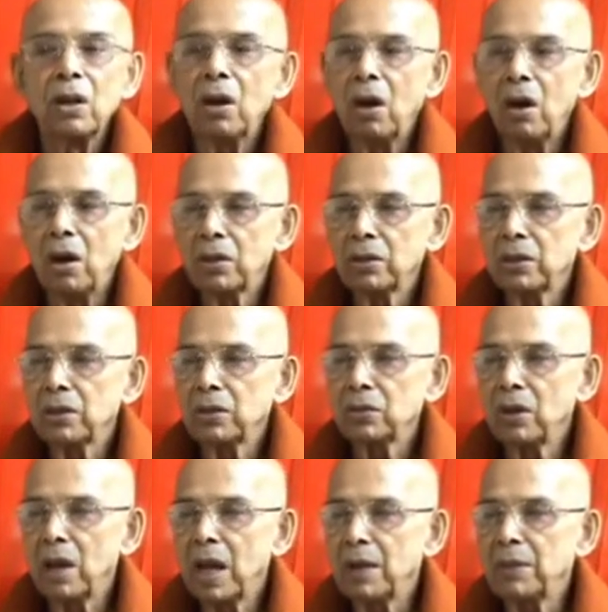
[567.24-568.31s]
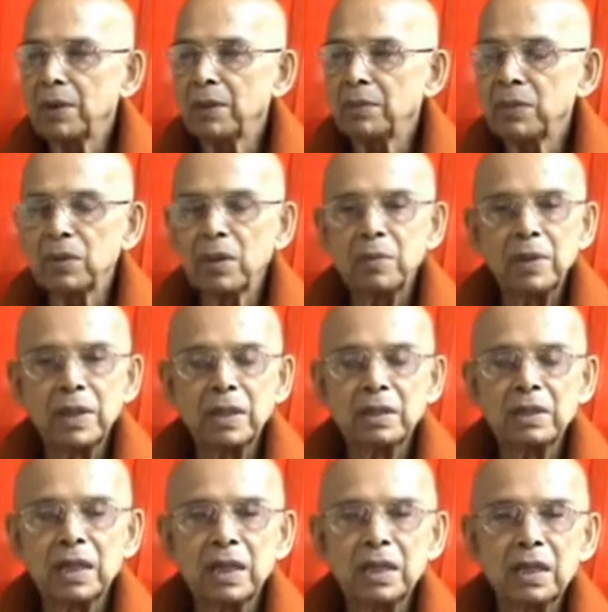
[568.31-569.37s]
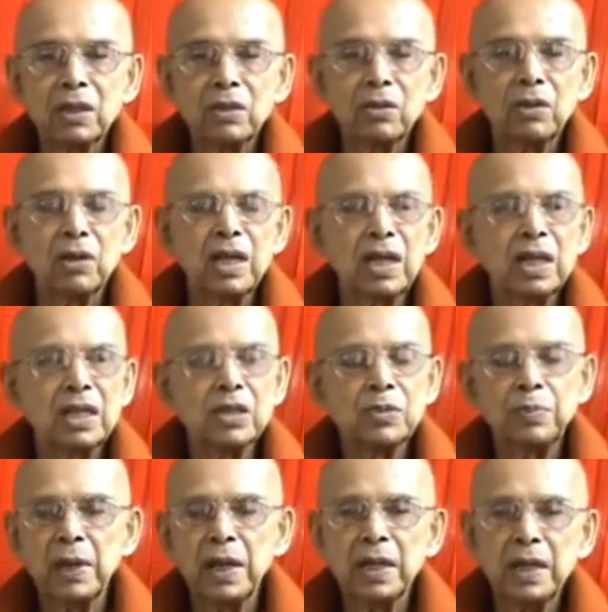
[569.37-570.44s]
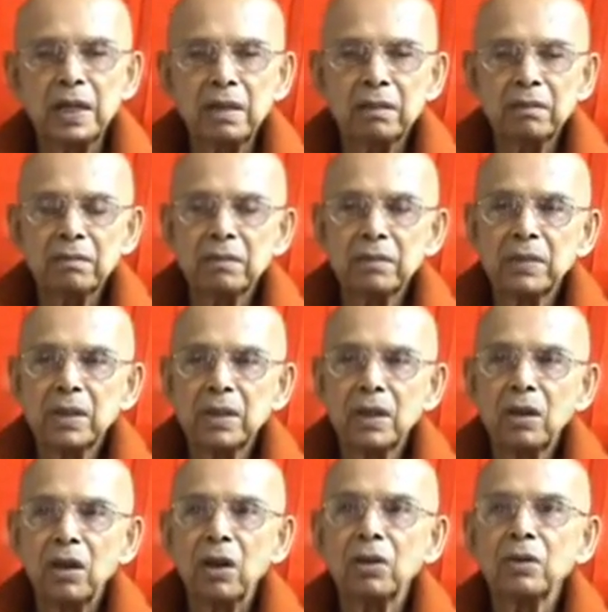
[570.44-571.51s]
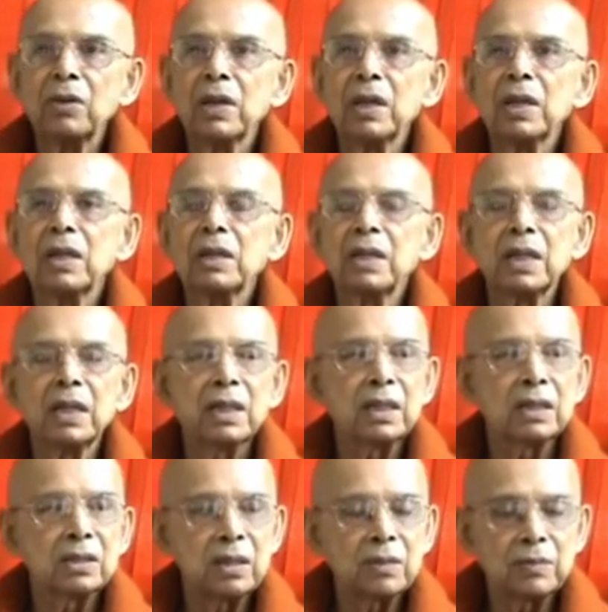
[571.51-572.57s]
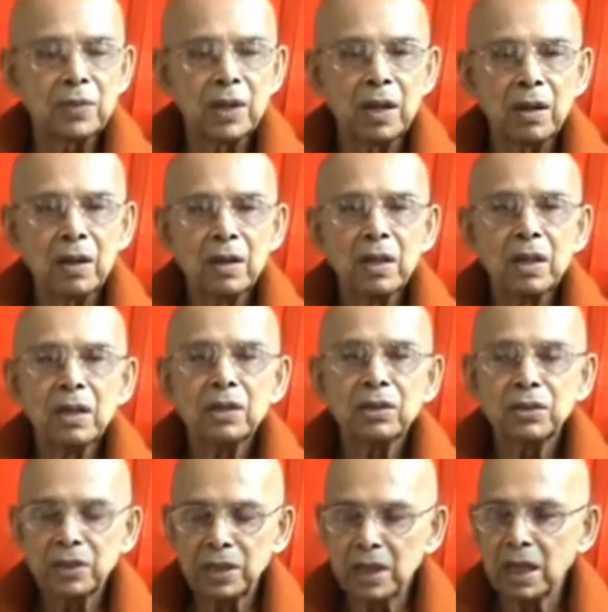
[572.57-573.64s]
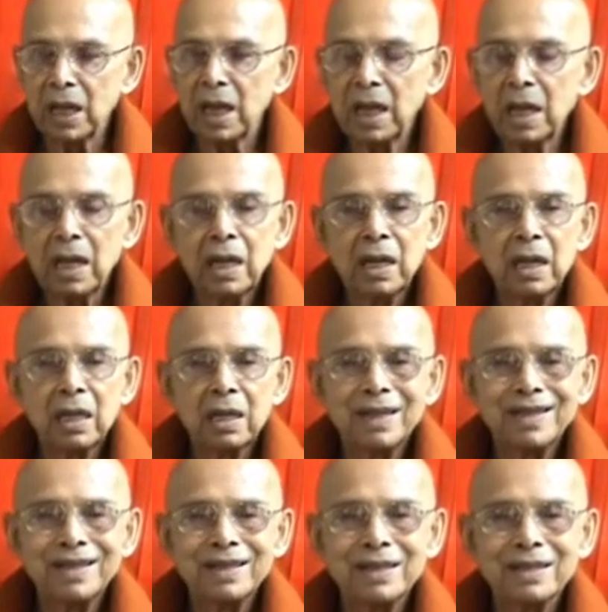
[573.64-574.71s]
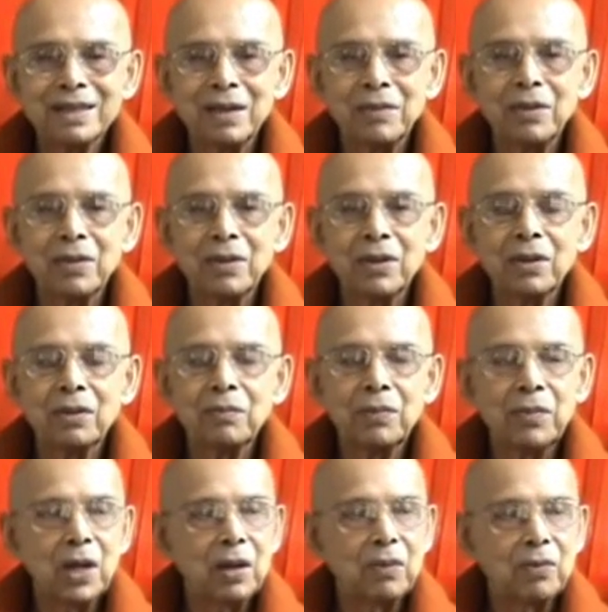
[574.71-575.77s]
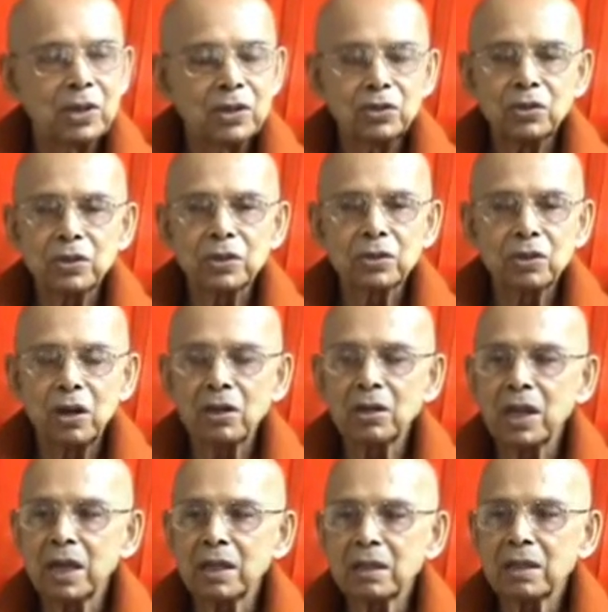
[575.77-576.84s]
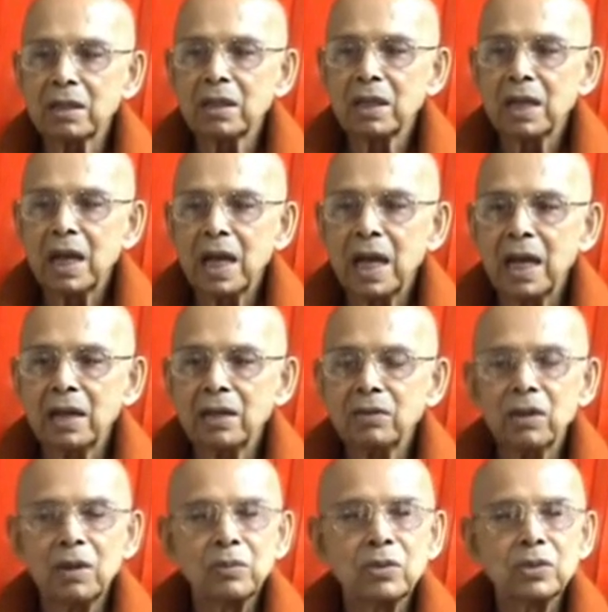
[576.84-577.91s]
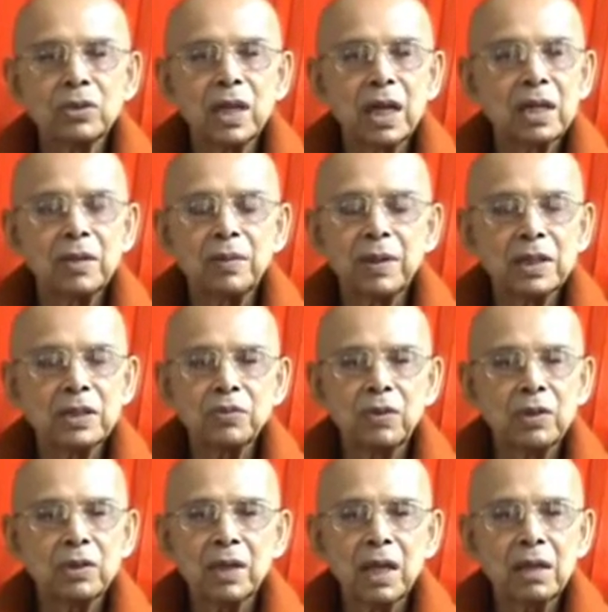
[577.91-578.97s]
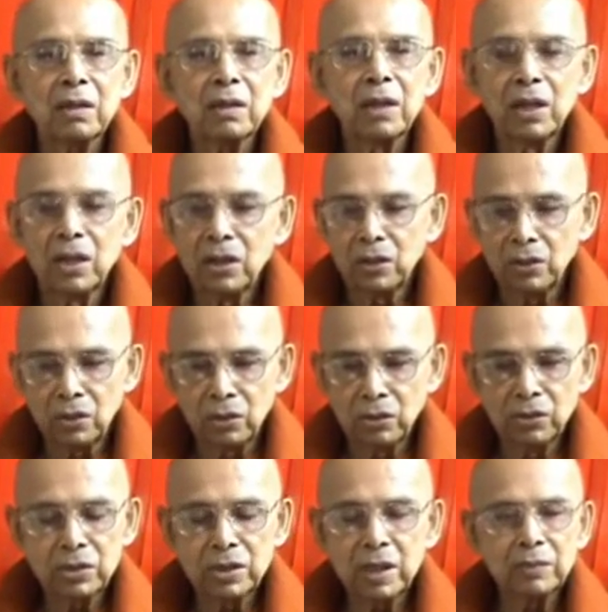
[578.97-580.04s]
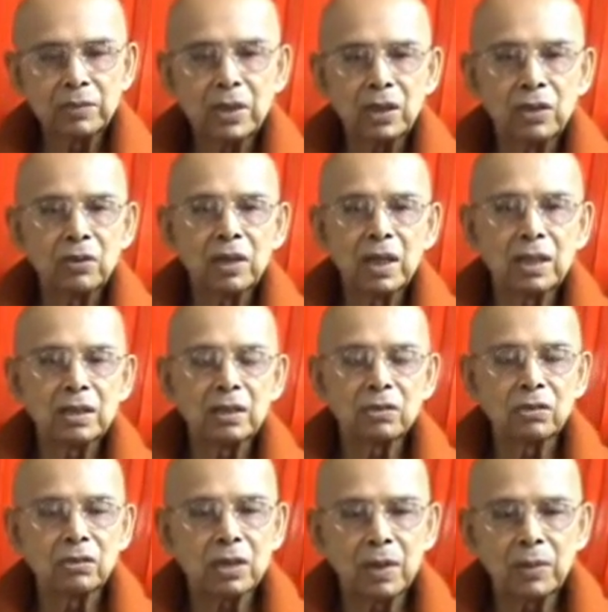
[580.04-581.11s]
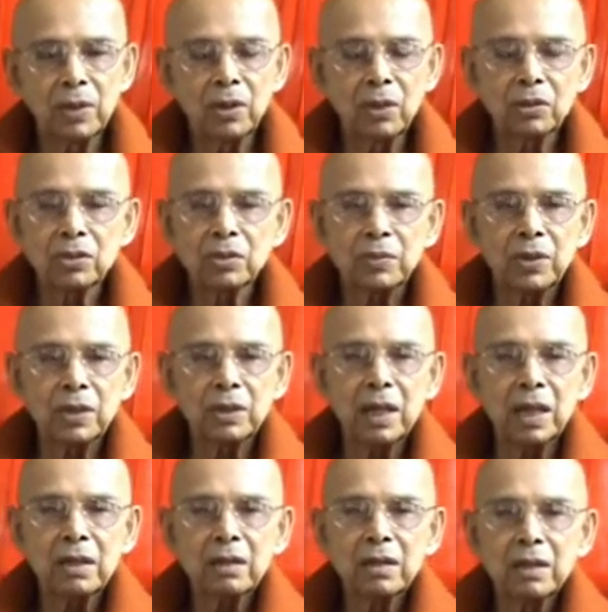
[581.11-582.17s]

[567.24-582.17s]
Or you are meditating, your knee is paining, or you are not taking some shila, some virtuous conduct, and you have to sacrifice for that. You lose something, you get into trouble also for that.